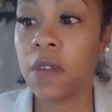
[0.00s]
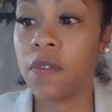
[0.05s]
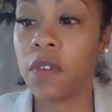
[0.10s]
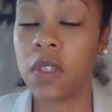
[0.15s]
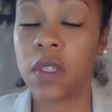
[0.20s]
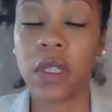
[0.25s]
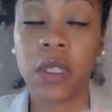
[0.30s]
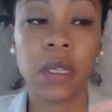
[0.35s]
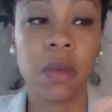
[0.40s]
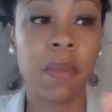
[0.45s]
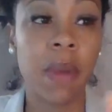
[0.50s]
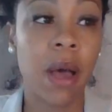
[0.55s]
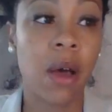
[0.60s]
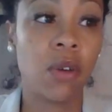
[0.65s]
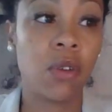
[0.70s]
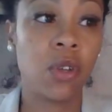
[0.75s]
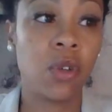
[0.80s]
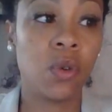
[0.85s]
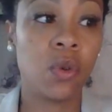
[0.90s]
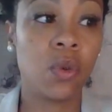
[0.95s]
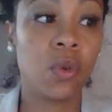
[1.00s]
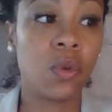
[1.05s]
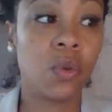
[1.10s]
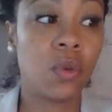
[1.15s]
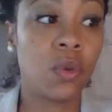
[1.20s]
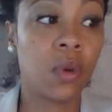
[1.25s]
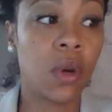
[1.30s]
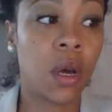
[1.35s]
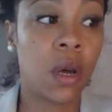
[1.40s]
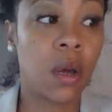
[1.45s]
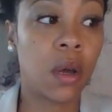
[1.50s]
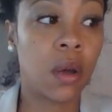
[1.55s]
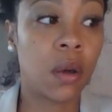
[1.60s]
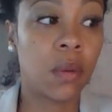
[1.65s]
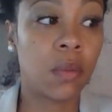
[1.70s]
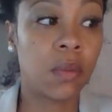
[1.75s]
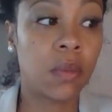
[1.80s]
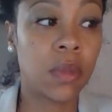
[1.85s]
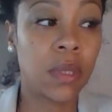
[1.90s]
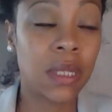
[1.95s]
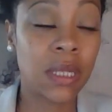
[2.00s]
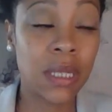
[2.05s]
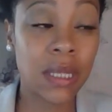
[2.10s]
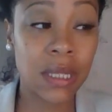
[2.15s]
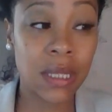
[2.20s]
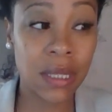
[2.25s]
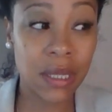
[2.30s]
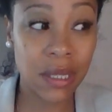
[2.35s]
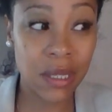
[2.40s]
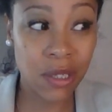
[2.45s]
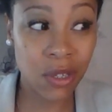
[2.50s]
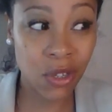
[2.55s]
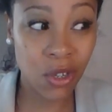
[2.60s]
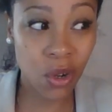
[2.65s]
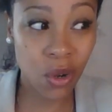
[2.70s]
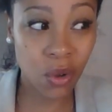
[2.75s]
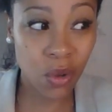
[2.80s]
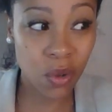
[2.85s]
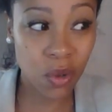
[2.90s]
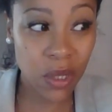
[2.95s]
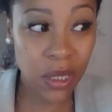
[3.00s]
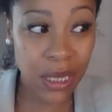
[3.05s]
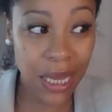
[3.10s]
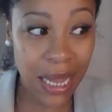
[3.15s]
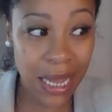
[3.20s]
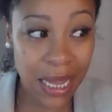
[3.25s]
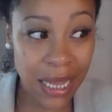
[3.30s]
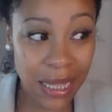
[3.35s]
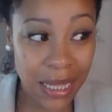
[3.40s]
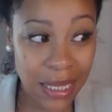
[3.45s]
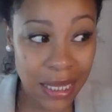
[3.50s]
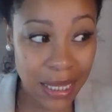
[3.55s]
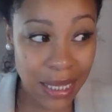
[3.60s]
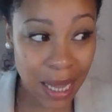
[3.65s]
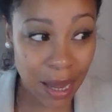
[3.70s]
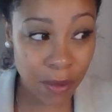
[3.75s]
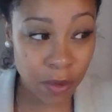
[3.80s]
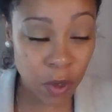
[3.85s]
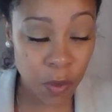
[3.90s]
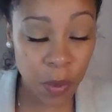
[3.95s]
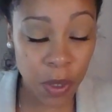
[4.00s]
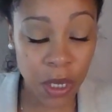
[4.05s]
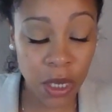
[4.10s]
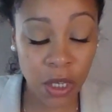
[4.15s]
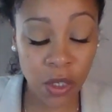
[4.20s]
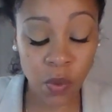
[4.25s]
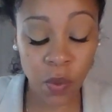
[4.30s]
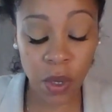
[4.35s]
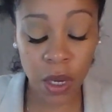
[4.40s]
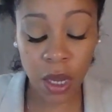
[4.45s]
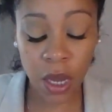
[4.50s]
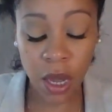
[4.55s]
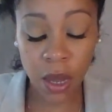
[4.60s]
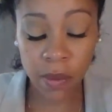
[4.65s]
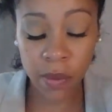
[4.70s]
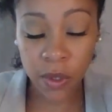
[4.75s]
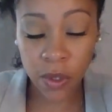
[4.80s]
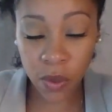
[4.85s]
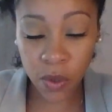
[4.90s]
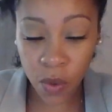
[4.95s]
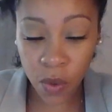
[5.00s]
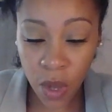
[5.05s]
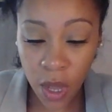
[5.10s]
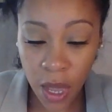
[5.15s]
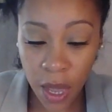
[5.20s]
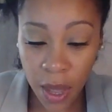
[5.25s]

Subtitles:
This is about you, you know, taking the steps, because when it comes to